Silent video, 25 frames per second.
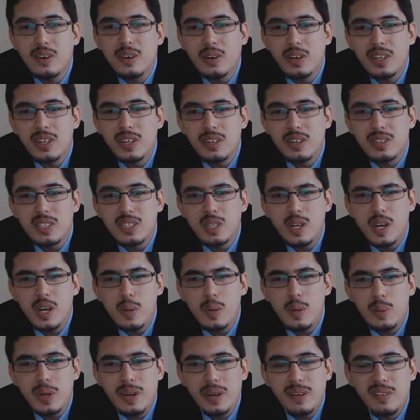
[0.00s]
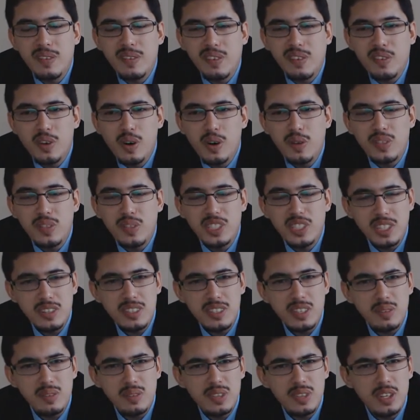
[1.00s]
Oil Serbia in fourth,
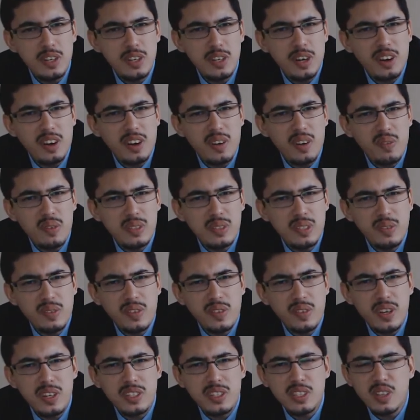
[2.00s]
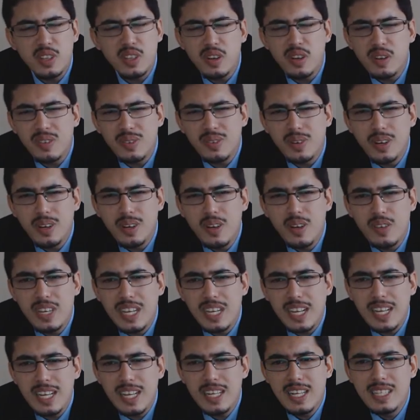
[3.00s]
Joseph Newgarden for his first top 5
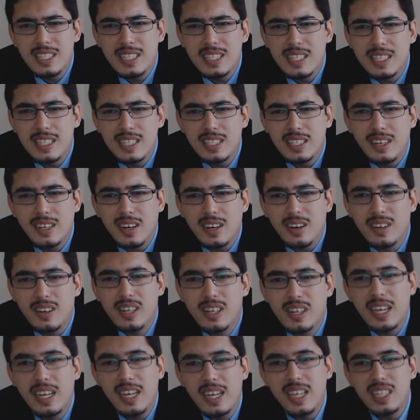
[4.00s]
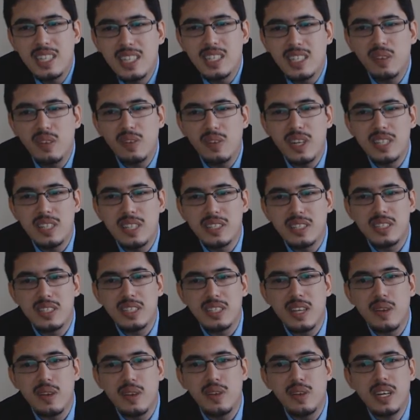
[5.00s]
in IndyCar, EJ Viso
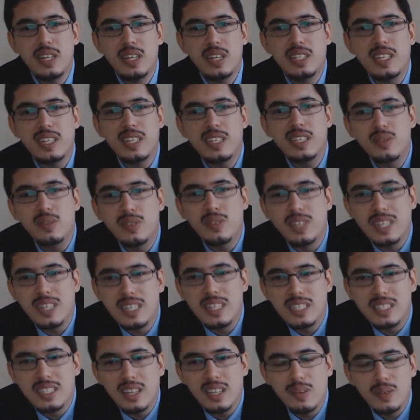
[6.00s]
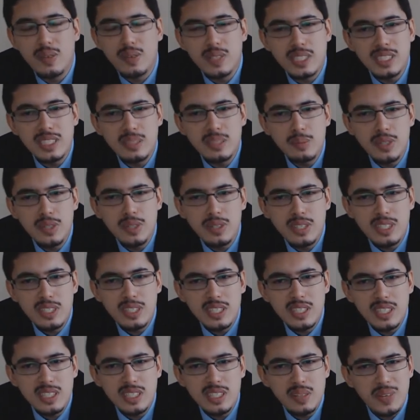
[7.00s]
6th, Dario Franchitti 7th,
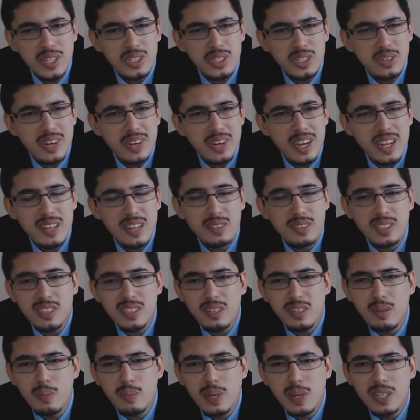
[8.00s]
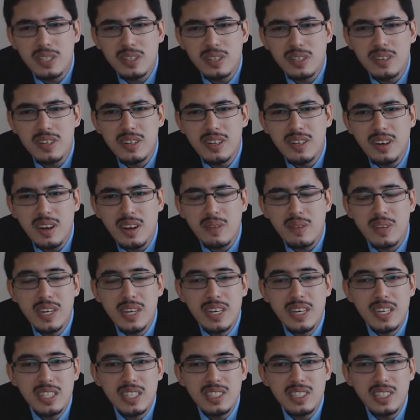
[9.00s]
Simona Di Silvestro 8th, Simon Pedro 9th,
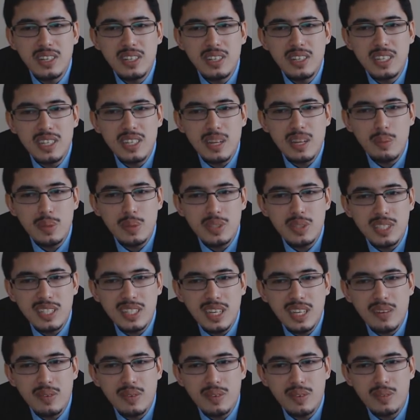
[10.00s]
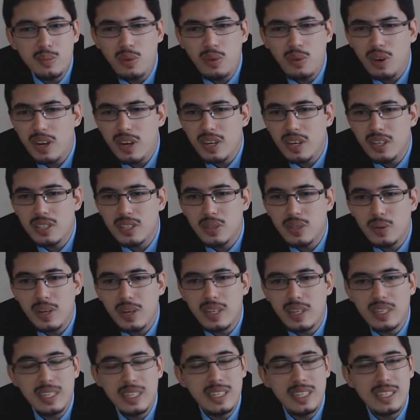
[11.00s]
Charlie Kimball 10th, Ryan Hunter
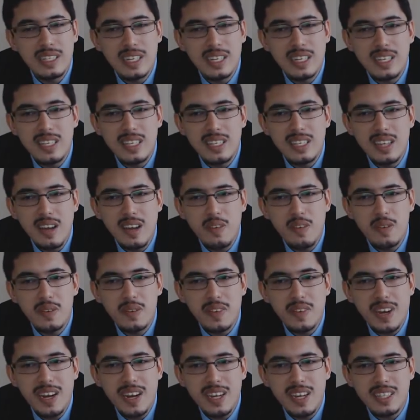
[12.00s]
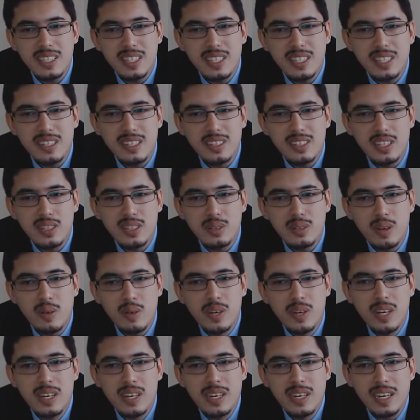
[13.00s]
8th, 11th, Alex Taglioni
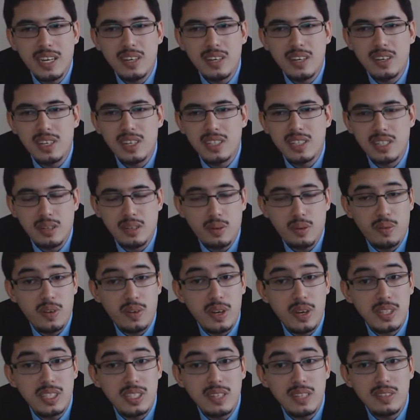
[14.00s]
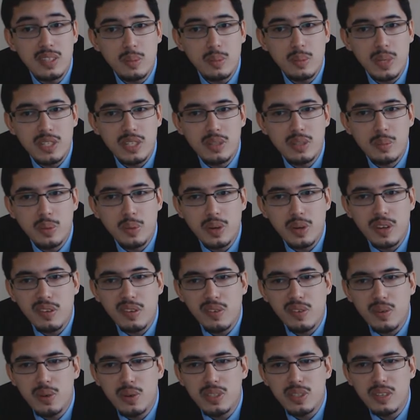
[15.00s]
12th, Harry Cushiono 13th, Sebastian Boy
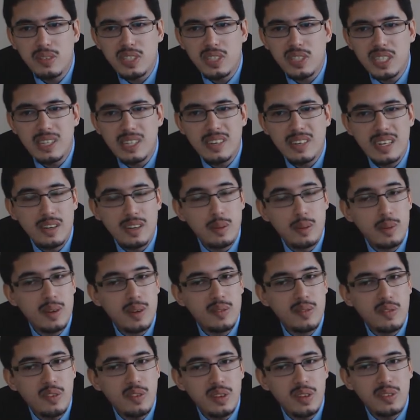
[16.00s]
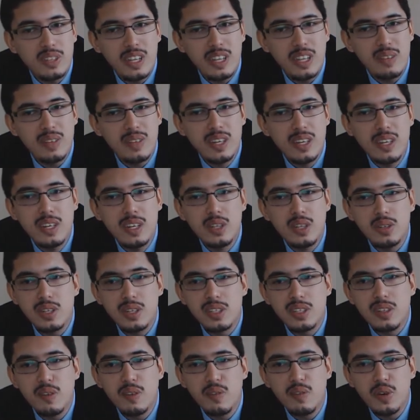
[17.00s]
14th, JR Hildebrand 15th,
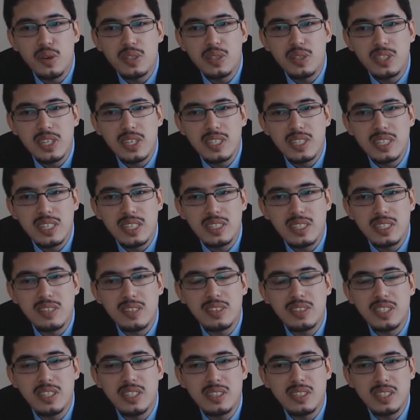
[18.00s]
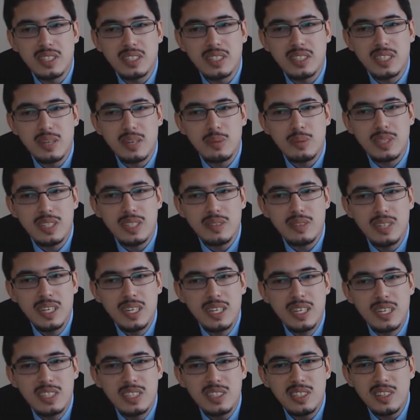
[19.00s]
Tristan Volte 16th, James Chase 17th,
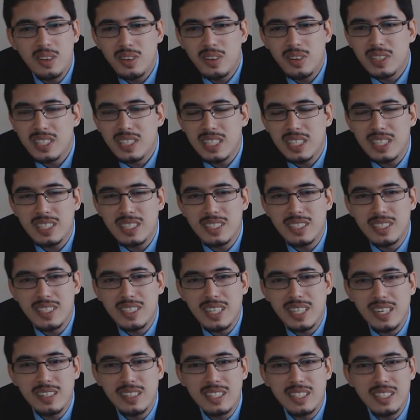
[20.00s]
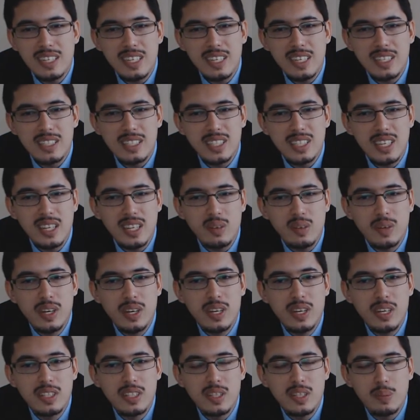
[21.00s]
Scott Dixon down in
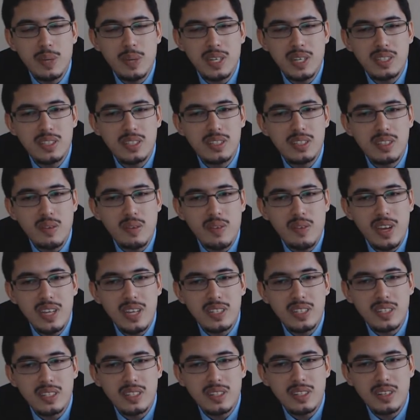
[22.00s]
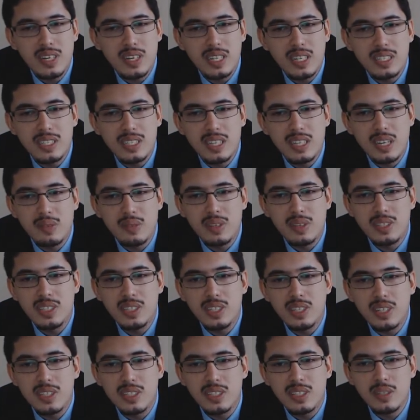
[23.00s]
18th, Sebastian Zavajan 19th,
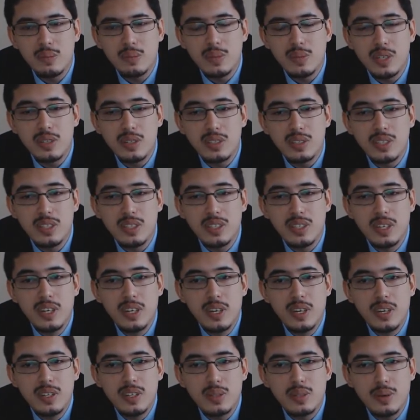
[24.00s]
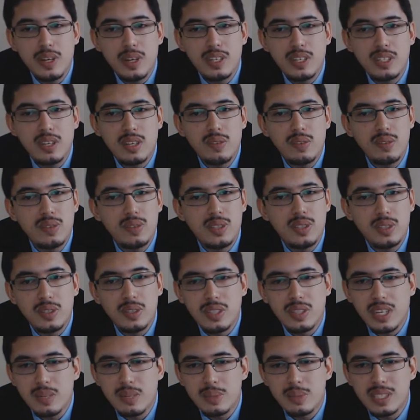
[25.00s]
Justin Wilson 20th,
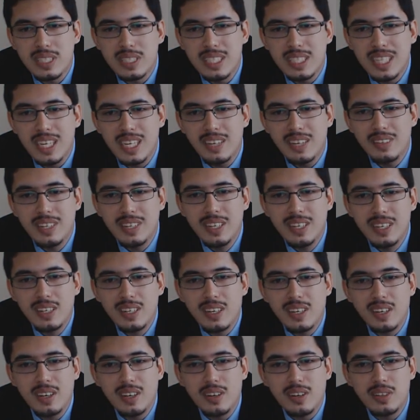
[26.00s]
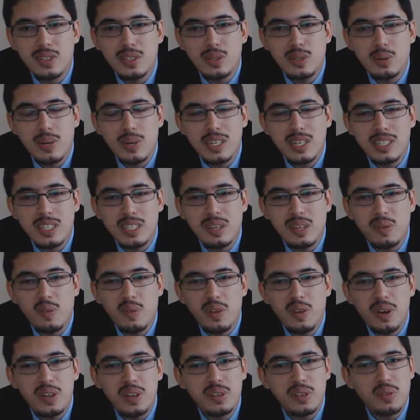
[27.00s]
2 laps down, Kanan
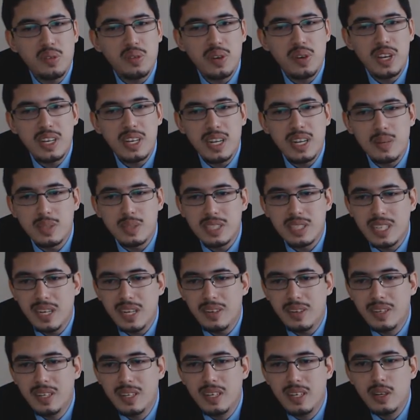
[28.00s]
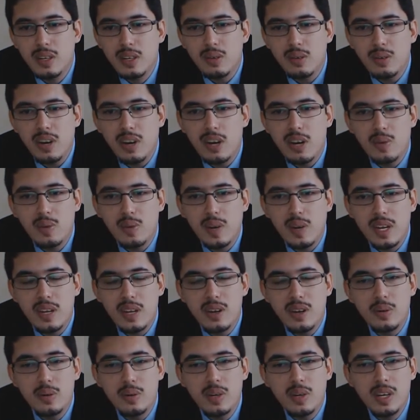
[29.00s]
21st, 3 laps down, Graham
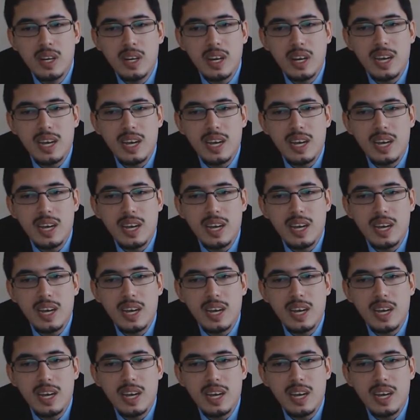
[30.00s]
Rahal